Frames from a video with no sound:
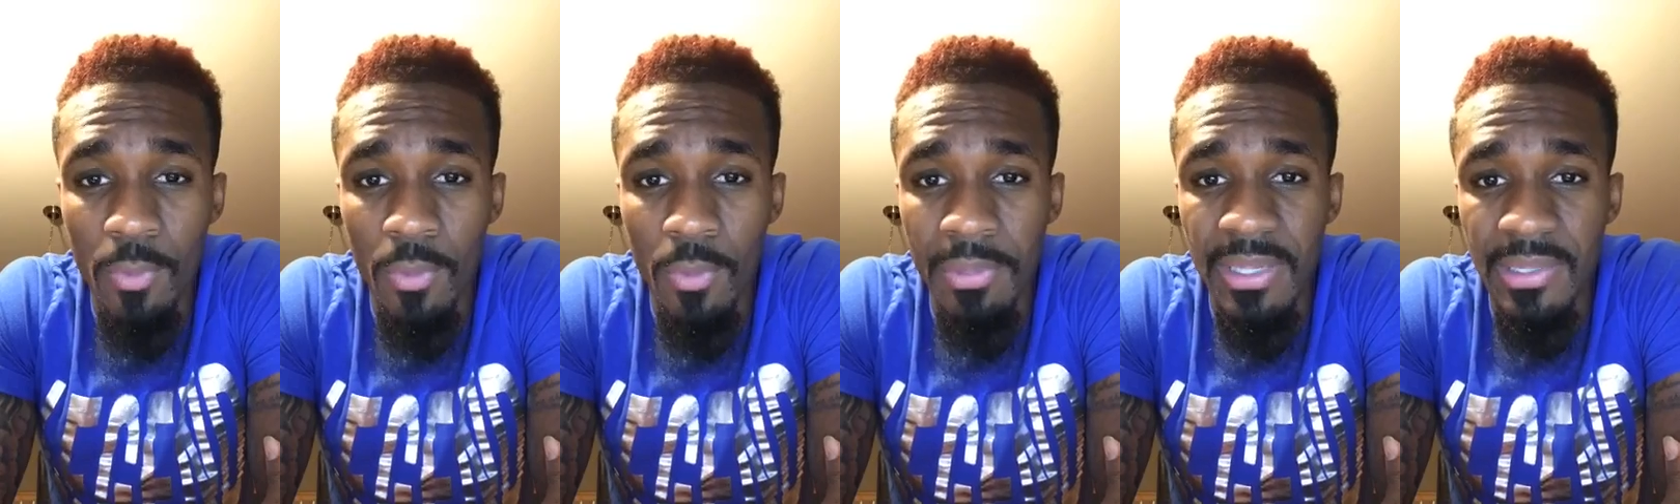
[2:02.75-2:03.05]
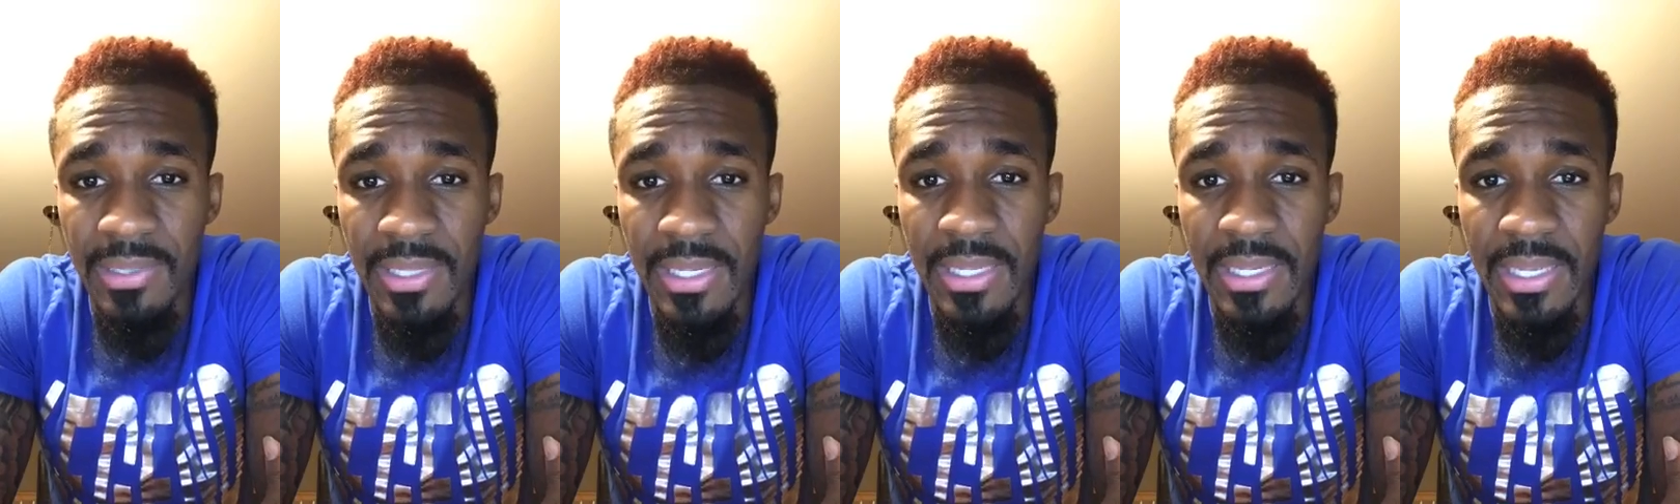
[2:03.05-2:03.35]
will be
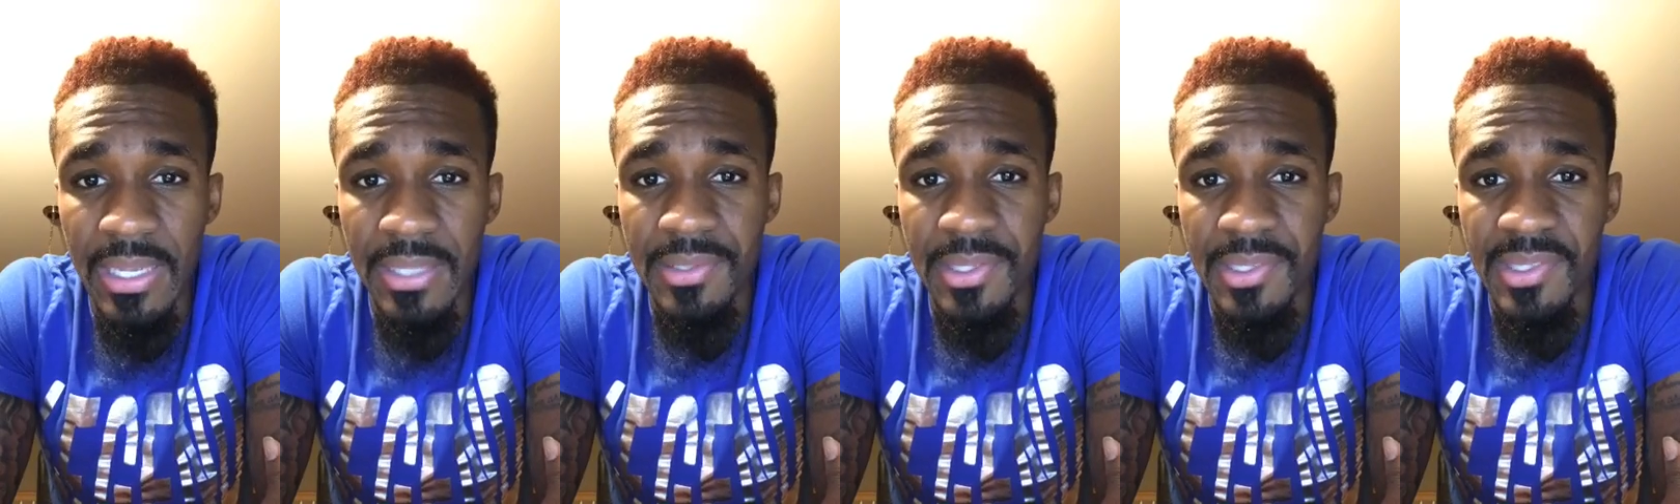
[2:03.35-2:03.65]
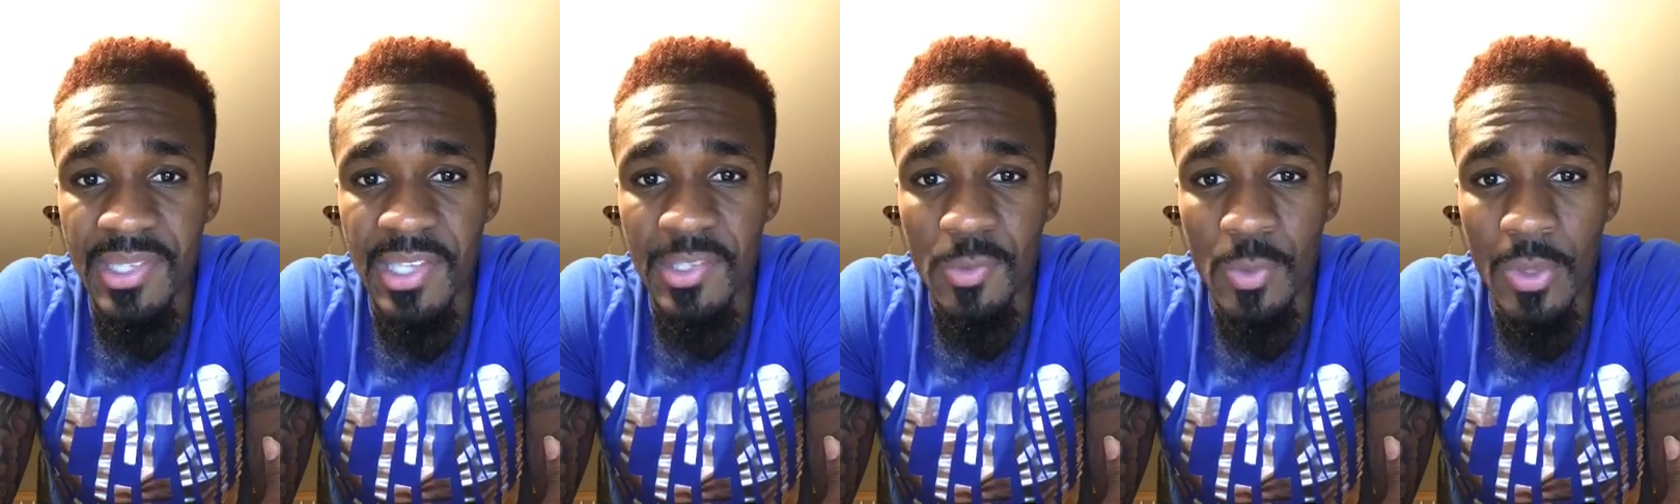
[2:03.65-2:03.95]
leading
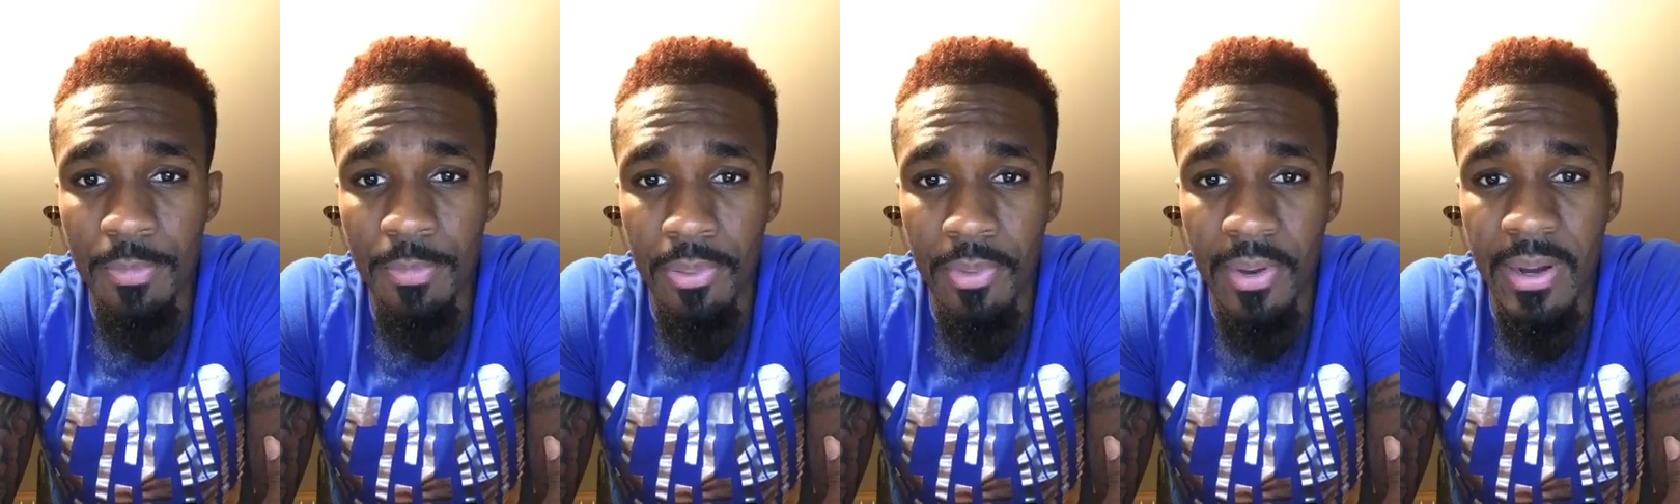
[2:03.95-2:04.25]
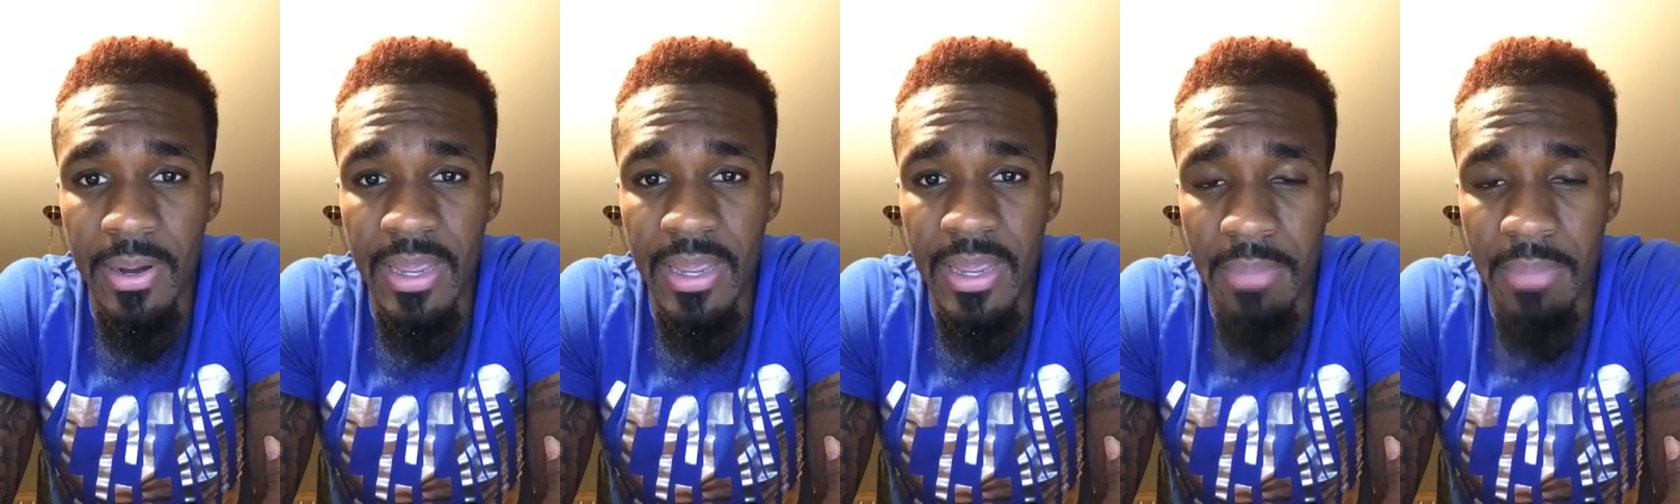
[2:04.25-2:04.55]
intercessory
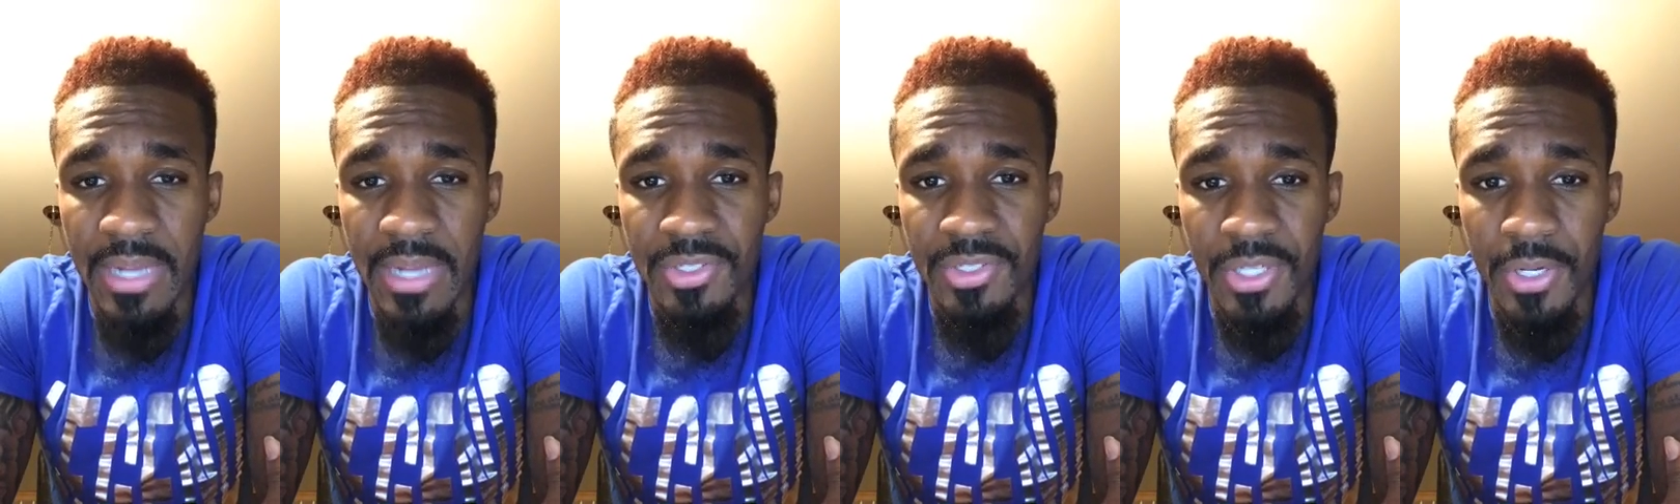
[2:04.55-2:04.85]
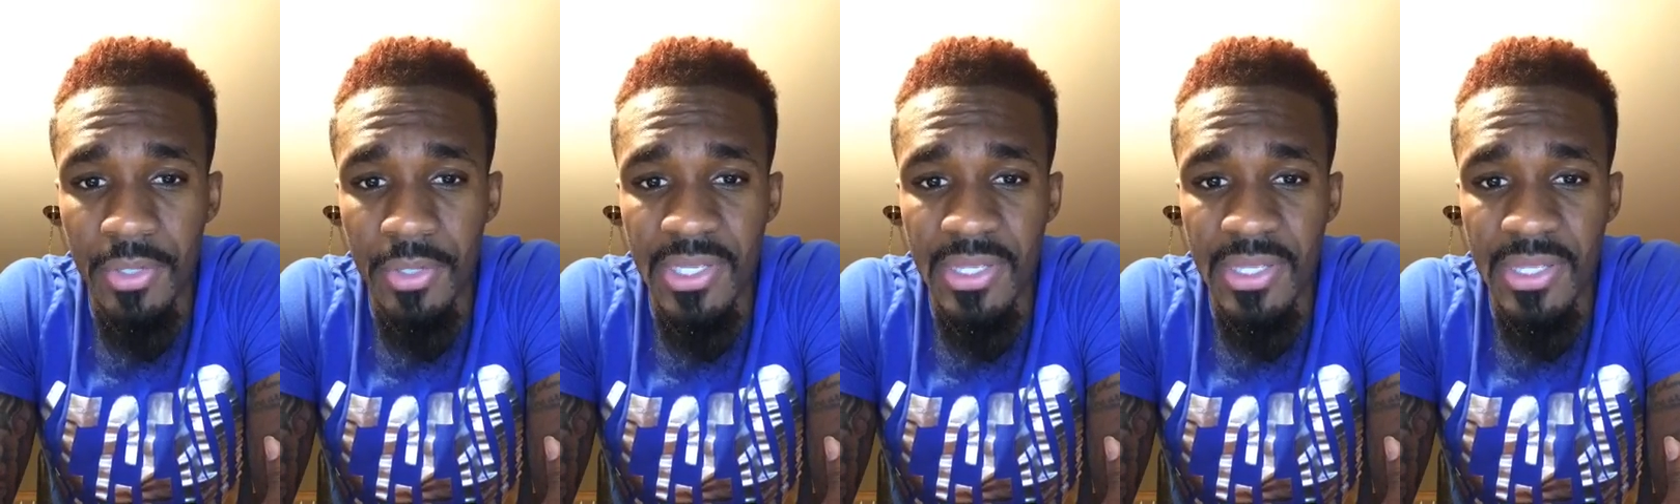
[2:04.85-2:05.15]
prayer at my
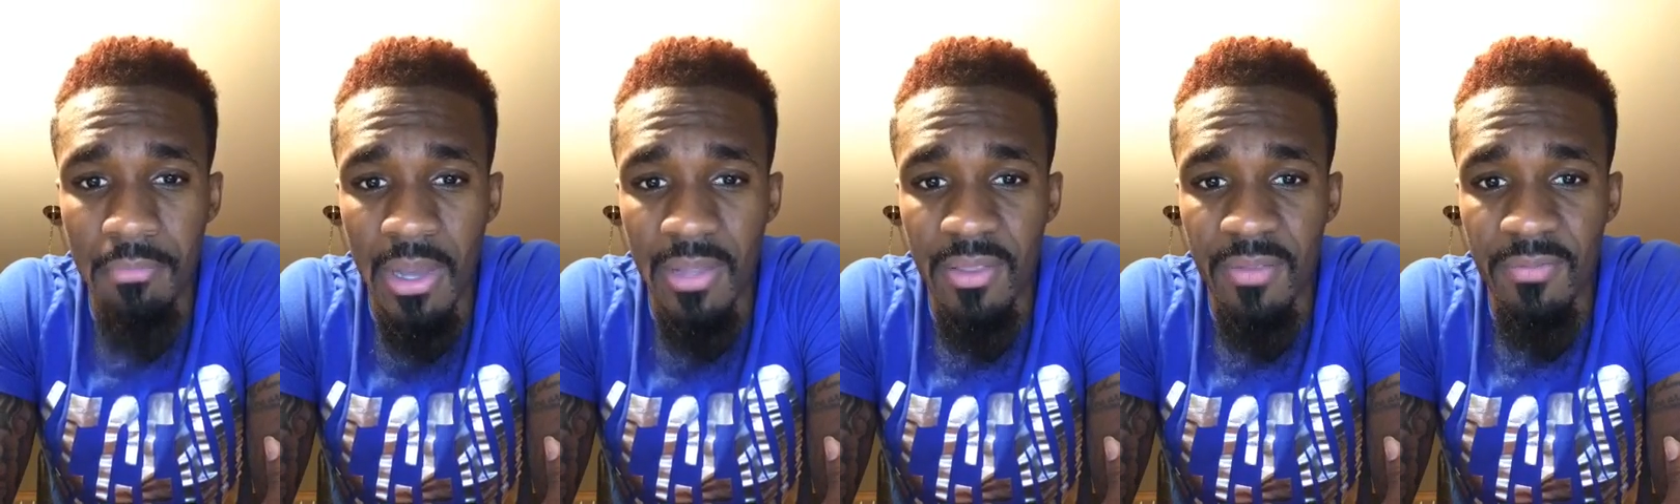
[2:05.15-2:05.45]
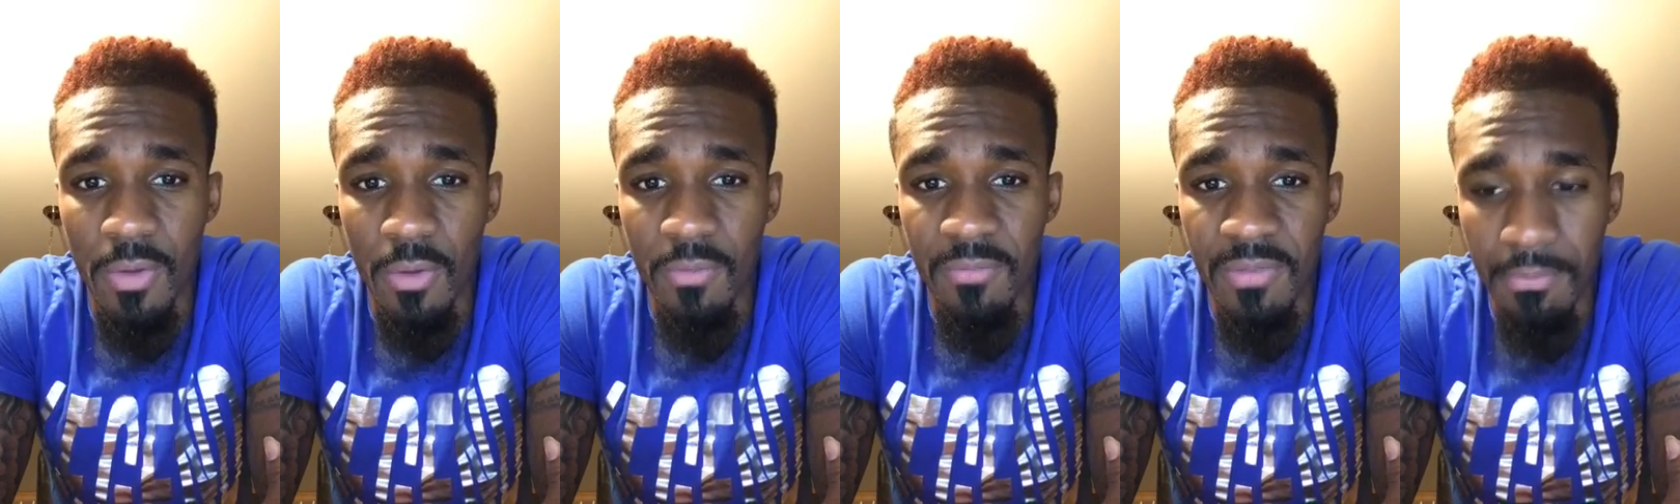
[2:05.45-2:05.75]
church in the month
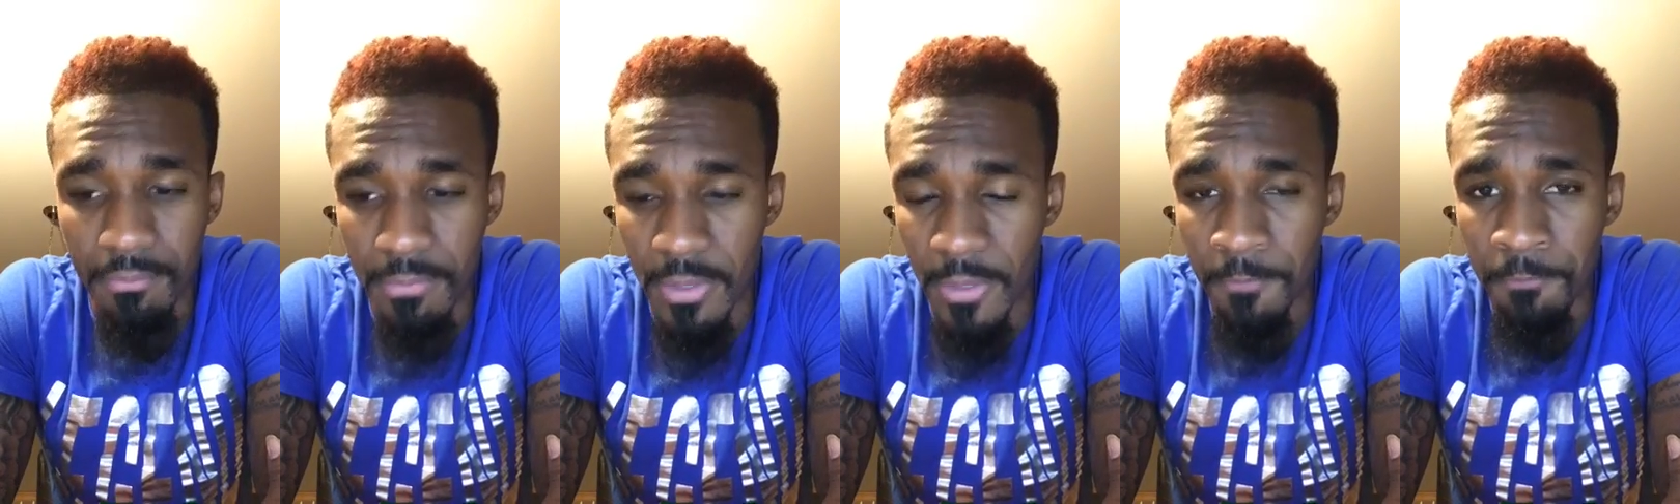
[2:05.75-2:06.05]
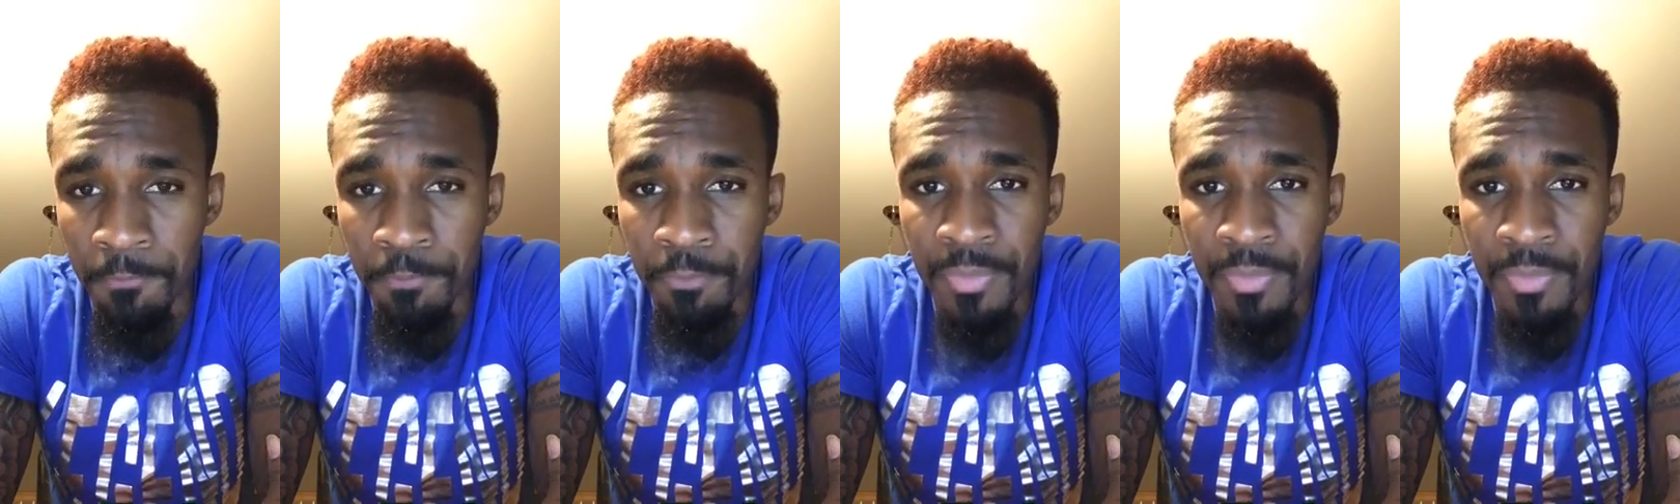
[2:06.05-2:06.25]
of November.